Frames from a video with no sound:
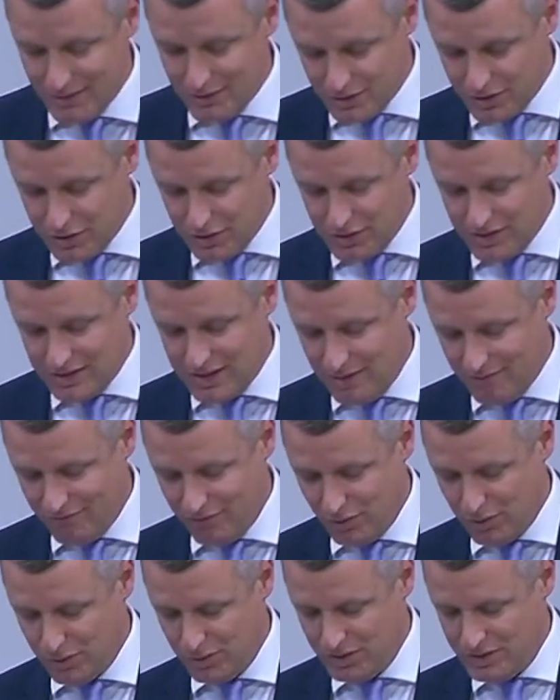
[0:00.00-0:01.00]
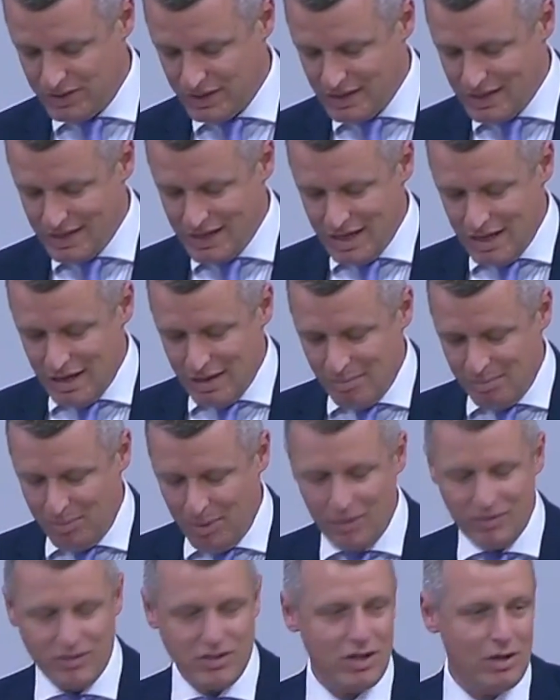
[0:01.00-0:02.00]
it was a good step forward.
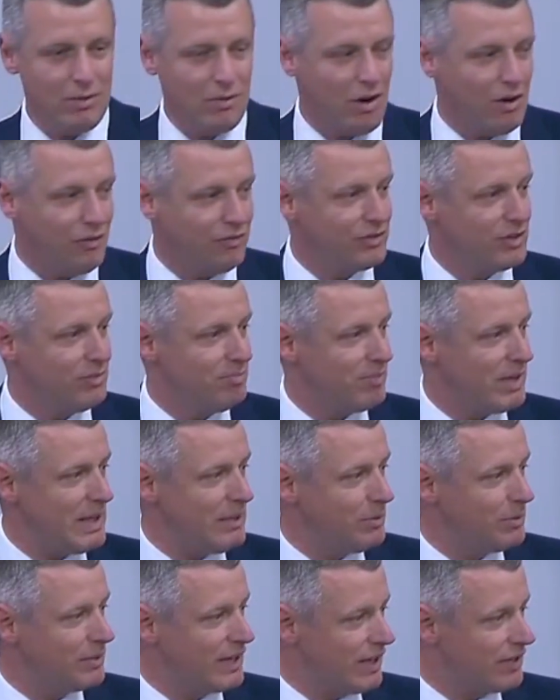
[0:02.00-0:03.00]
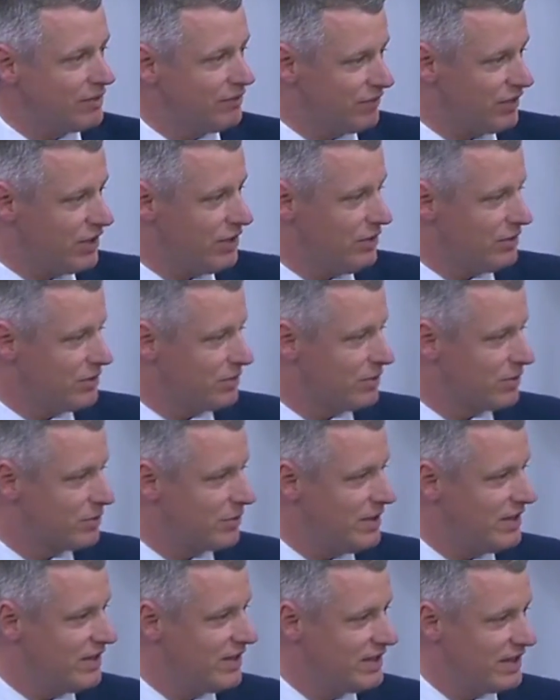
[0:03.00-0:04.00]
But too often, people get confused
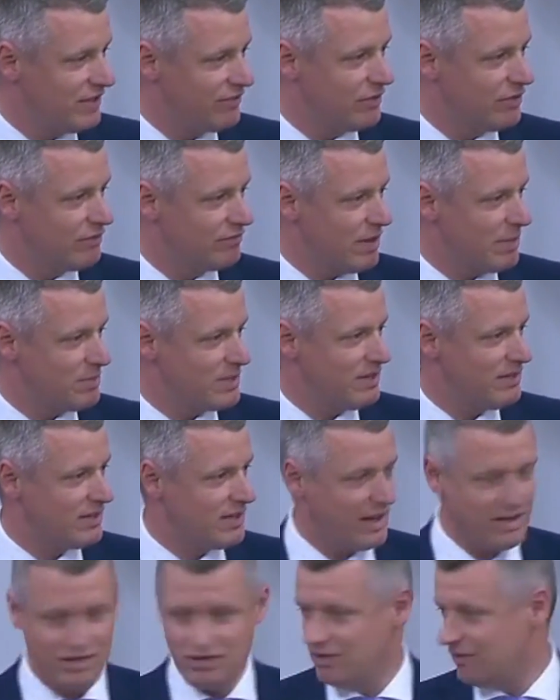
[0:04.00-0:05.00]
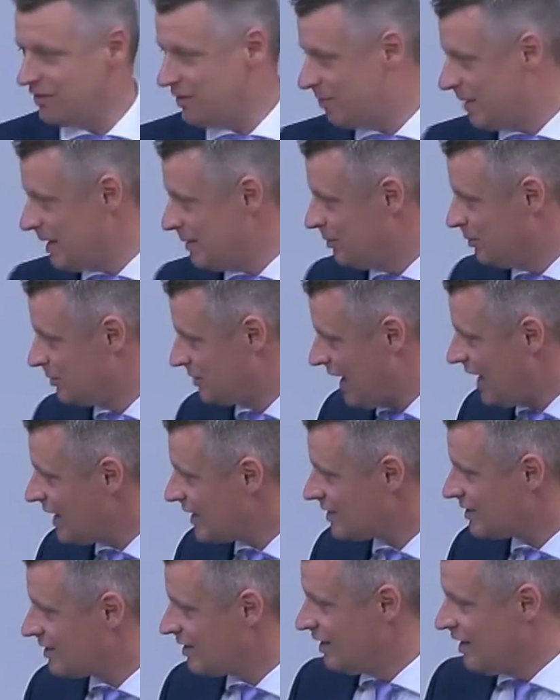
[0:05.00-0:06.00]
between the different representation of the People's
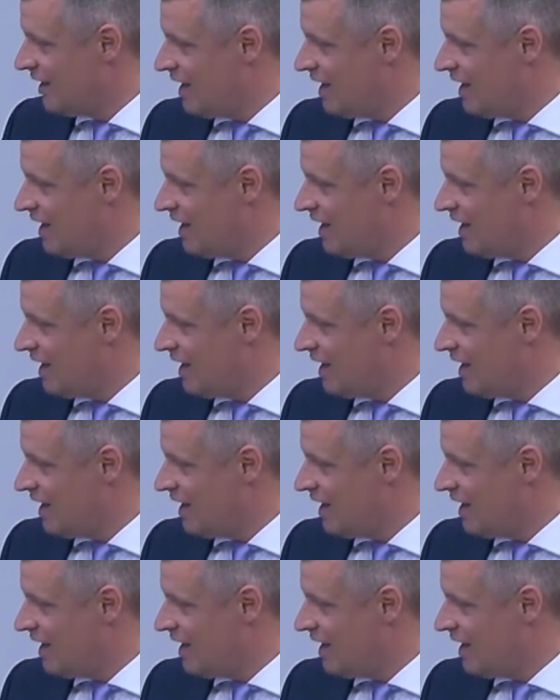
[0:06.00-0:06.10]
Acts.